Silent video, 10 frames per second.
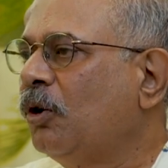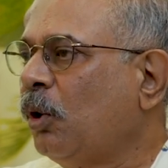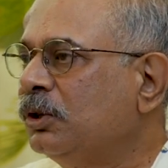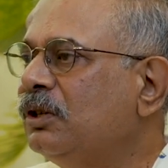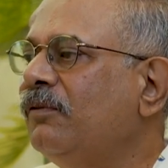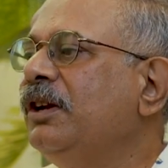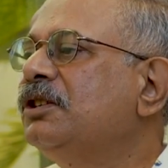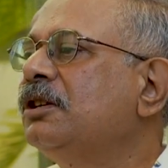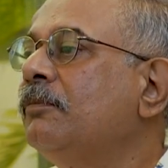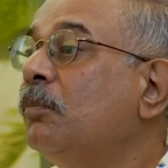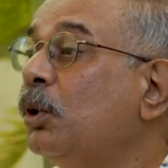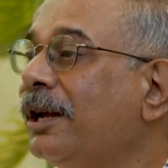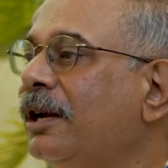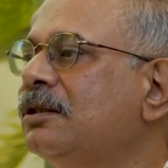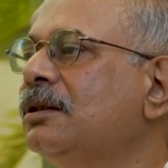conservation,
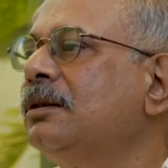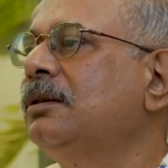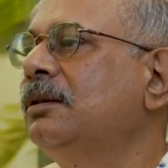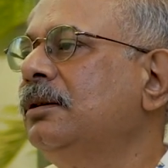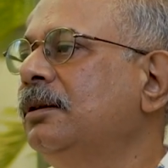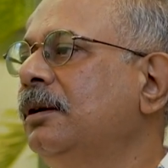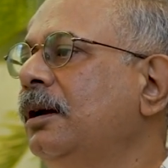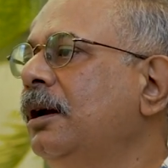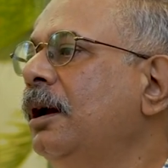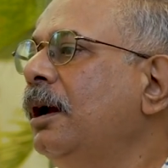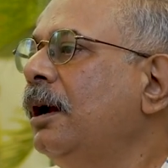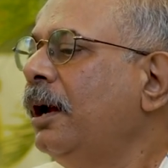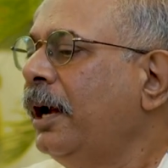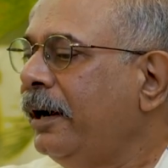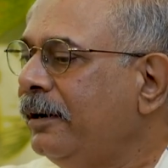protection,
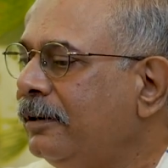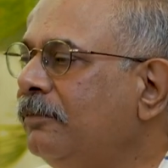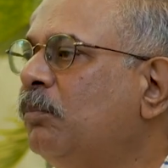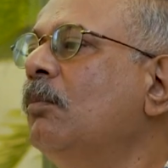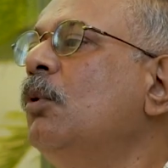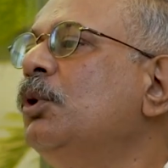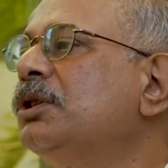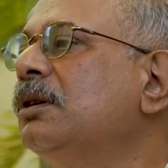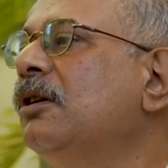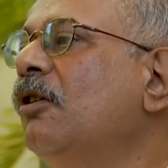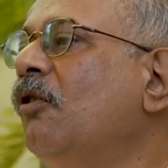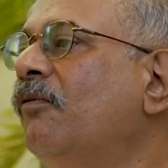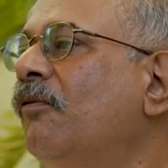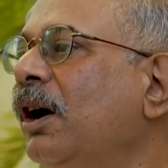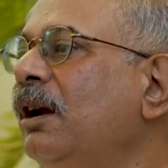and promotion
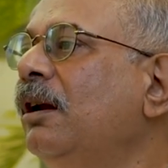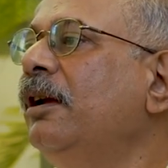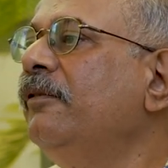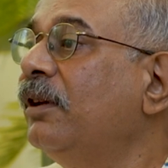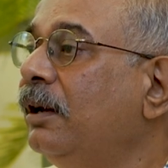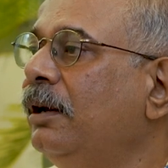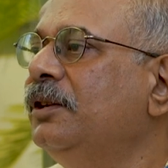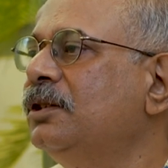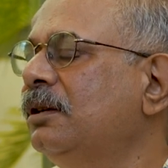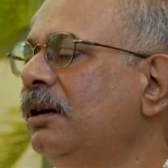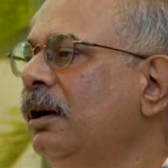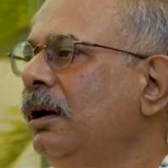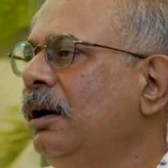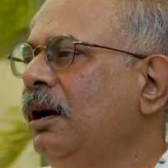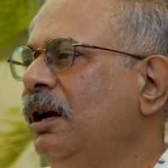of wildlife and nature,
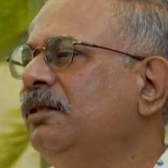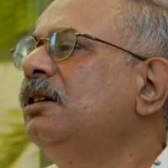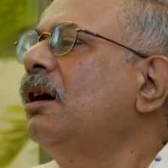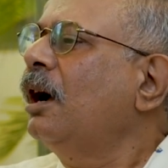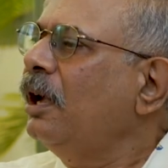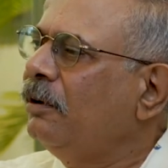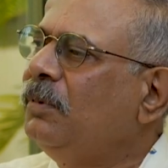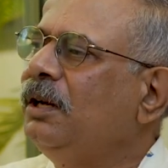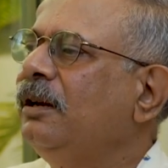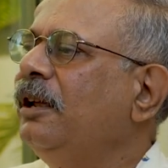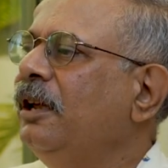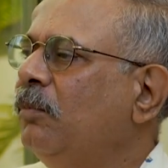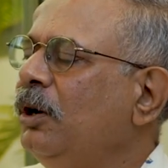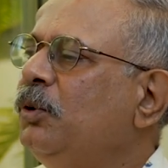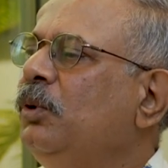that I have been
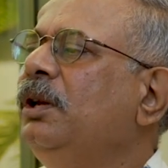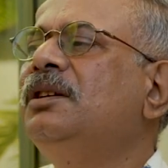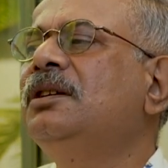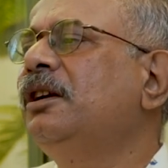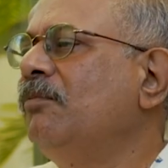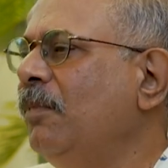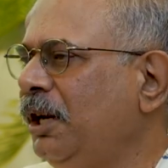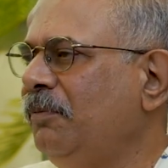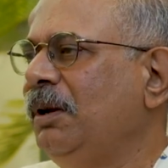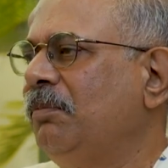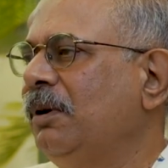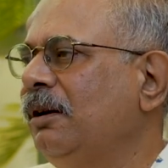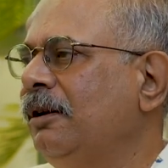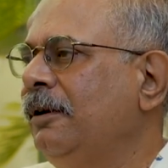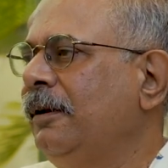able to initiate many people,
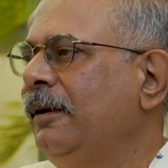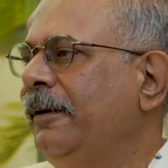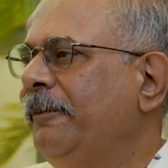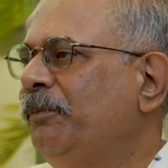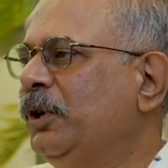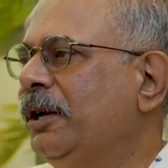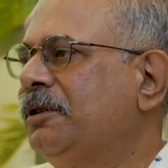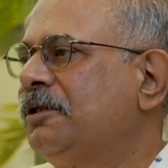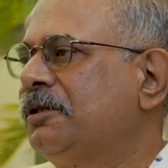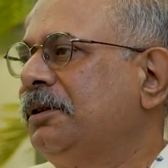that